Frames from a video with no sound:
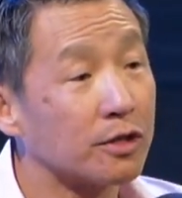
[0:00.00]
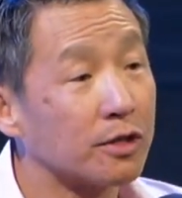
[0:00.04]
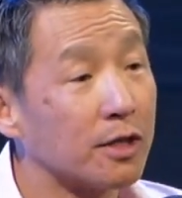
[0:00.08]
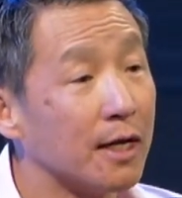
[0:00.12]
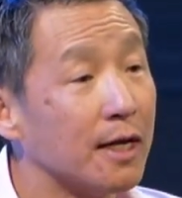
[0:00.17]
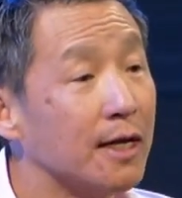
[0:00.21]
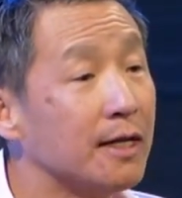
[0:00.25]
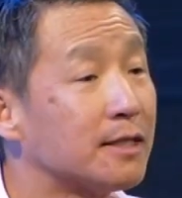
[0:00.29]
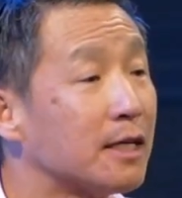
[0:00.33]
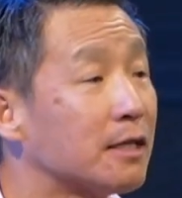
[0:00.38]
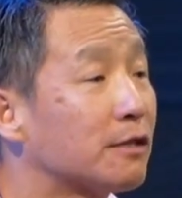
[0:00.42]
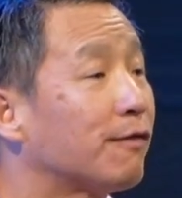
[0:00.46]
So
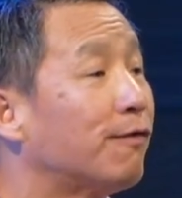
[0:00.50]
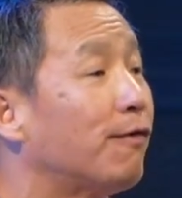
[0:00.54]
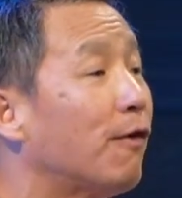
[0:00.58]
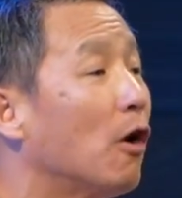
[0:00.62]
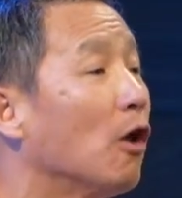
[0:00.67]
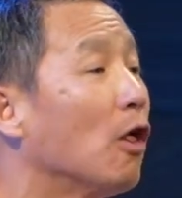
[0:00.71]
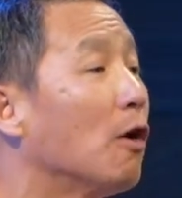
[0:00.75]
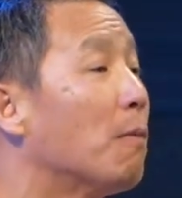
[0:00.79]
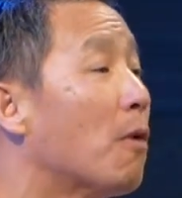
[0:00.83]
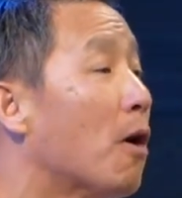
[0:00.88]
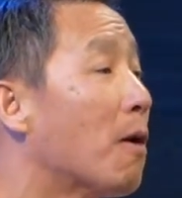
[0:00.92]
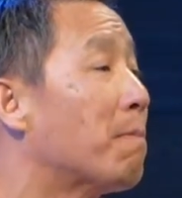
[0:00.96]
he says,
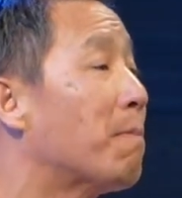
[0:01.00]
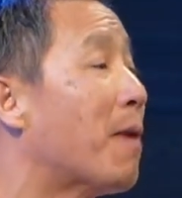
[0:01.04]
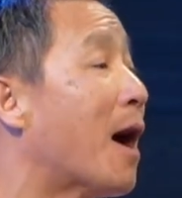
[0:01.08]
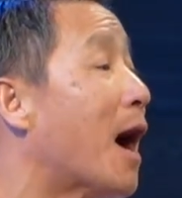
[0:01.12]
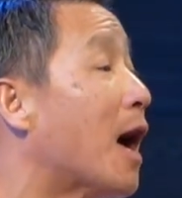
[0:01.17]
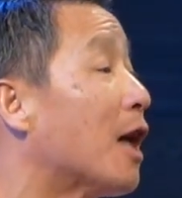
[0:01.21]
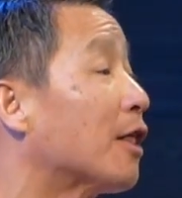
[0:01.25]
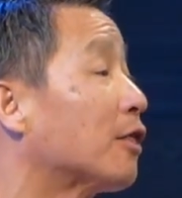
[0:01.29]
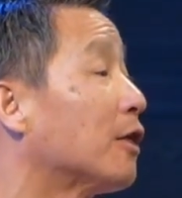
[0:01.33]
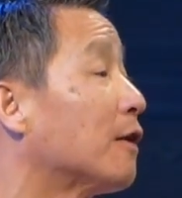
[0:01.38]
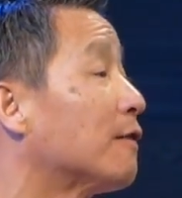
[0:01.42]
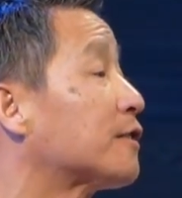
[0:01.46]
follow my
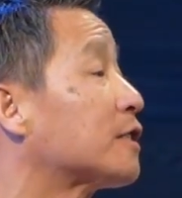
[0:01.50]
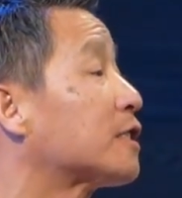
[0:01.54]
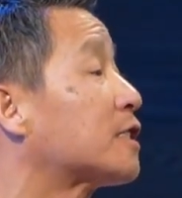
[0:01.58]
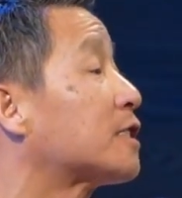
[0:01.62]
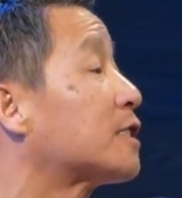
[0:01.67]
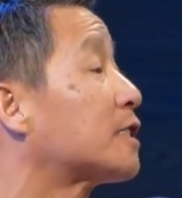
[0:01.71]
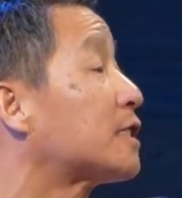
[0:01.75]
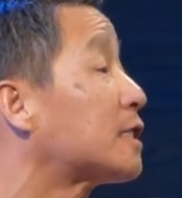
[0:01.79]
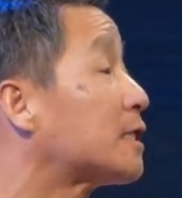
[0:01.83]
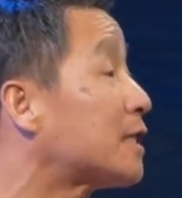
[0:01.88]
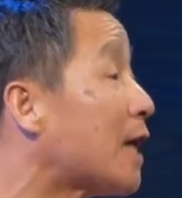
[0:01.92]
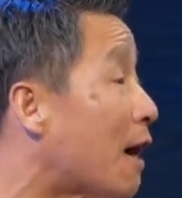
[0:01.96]
path of
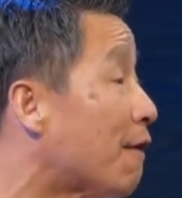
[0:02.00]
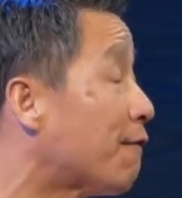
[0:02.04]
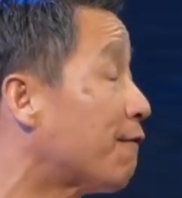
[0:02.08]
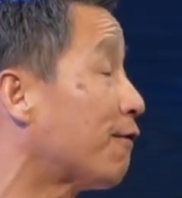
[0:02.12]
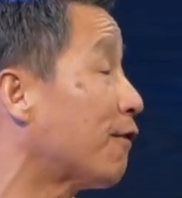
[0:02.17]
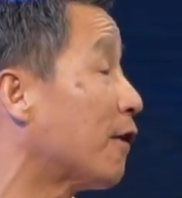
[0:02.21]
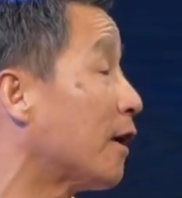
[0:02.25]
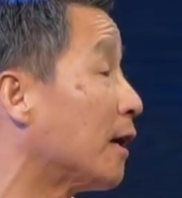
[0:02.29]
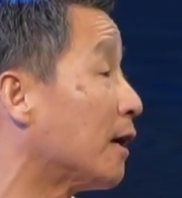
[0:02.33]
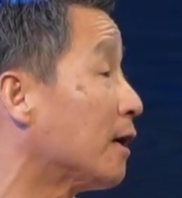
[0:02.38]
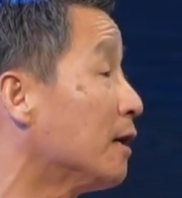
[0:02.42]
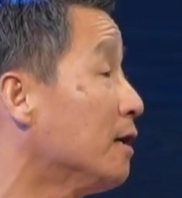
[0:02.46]

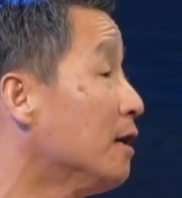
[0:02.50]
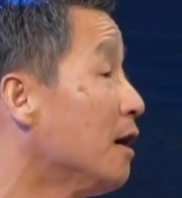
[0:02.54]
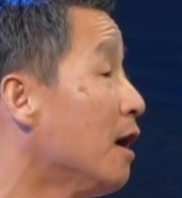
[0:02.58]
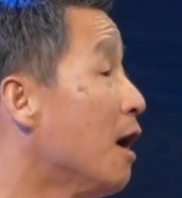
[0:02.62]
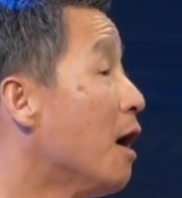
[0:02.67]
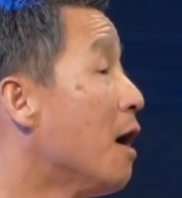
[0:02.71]
suffering,